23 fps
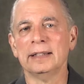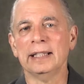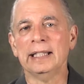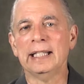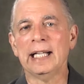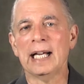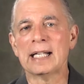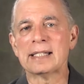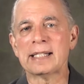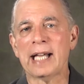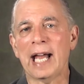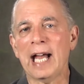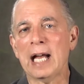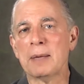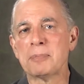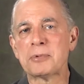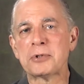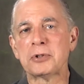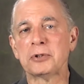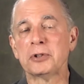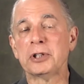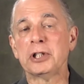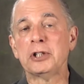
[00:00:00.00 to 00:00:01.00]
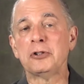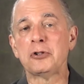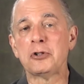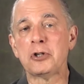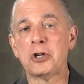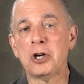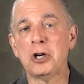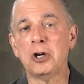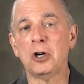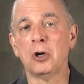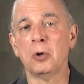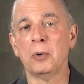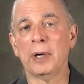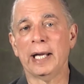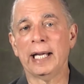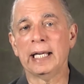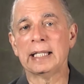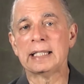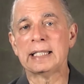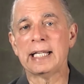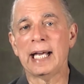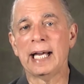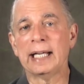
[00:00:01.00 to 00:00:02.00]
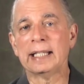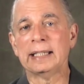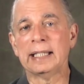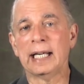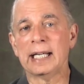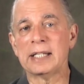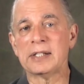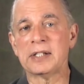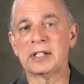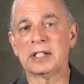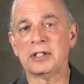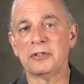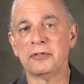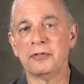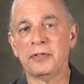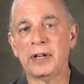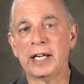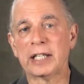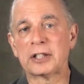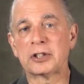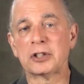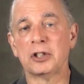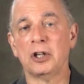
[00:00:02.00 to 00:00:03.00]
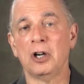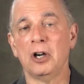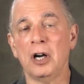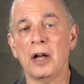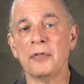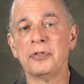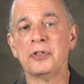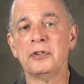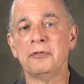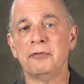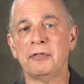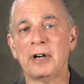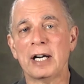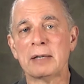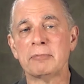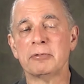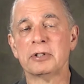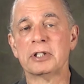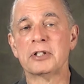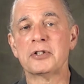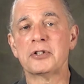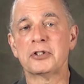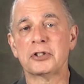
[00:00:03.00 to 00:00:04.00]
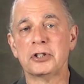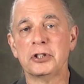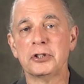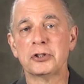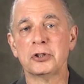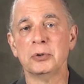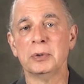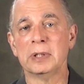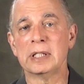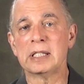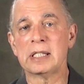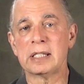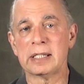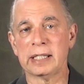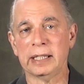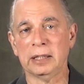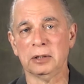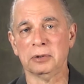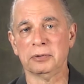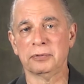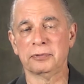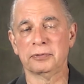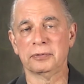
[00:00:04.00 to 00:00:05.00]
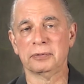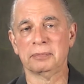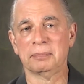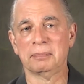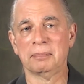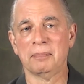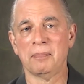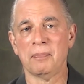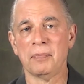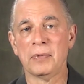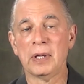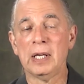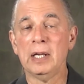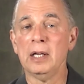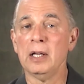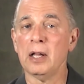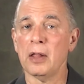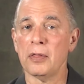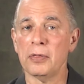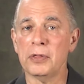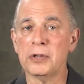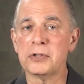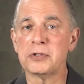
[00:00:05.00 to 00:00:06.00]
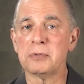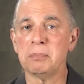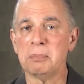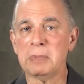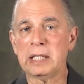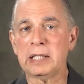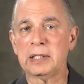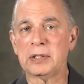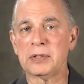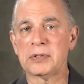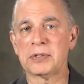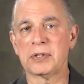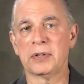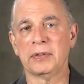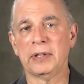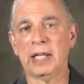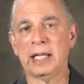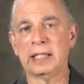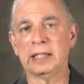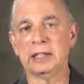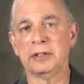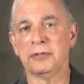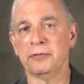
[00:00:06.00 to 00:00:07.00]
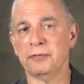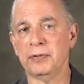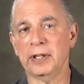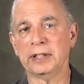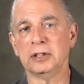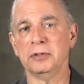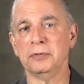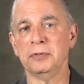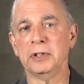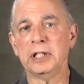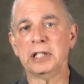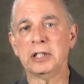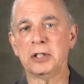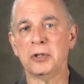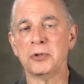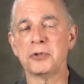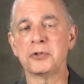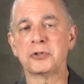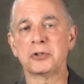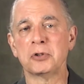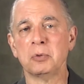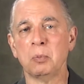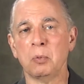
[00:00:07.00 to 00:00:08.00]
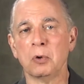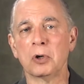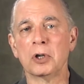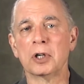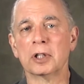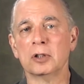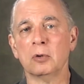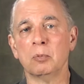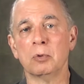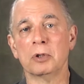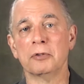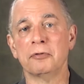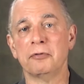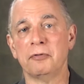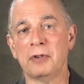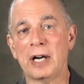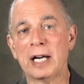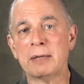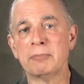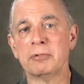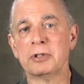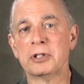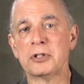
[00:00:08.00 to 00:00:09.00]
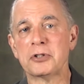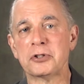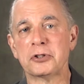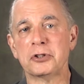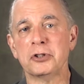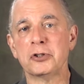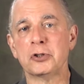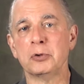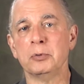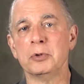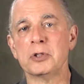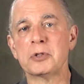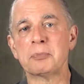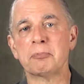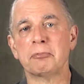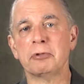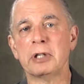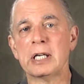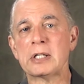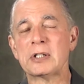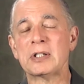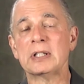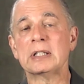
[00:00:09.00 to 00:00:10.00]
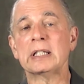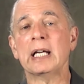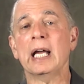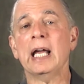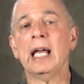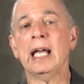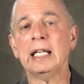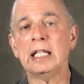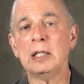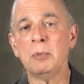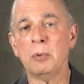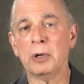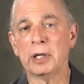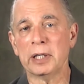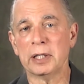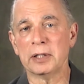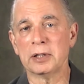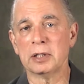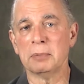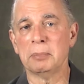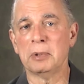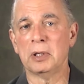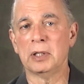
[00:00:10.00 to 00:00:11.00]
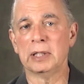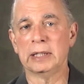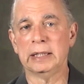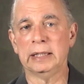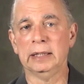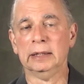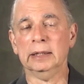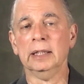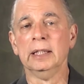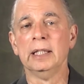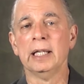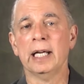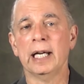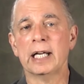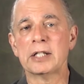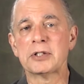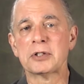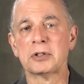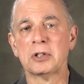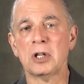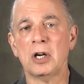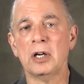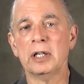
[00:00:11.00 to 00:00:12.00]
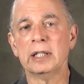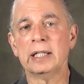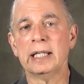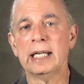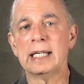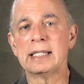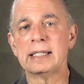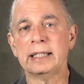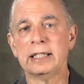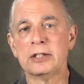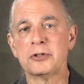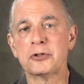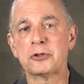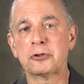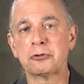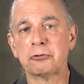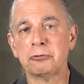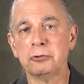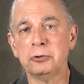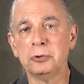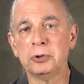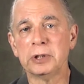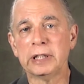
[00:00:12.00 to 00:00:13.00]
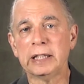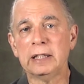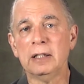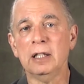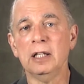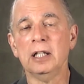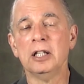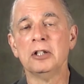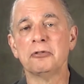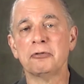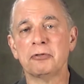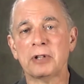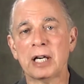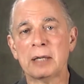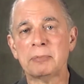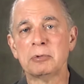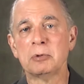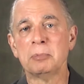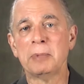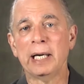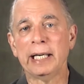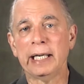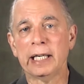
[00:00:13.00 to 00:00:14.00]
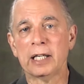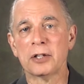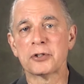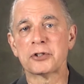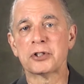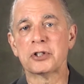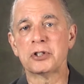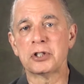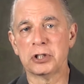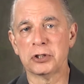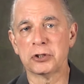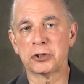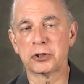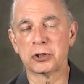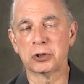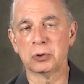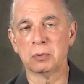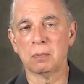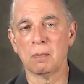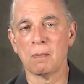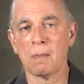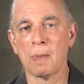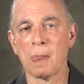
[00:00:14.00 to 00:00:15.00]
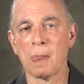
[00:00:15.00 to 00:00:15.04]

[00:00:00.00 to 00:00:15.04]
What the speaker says: It has absolutely no antagonizing effect on the fibrinous tissue itself. This means that it effectively goes to work where fibrinous tissue is present anywhere in the body, as long as it is truly fibromyalgia tissue.